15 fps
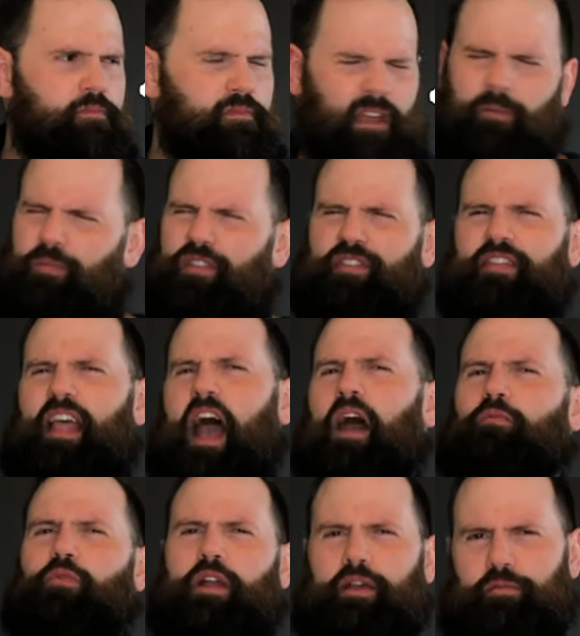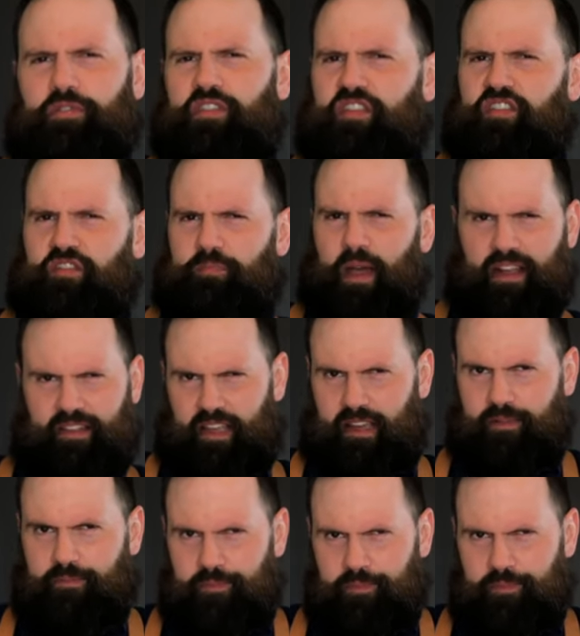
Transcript: That was not what I was expecting.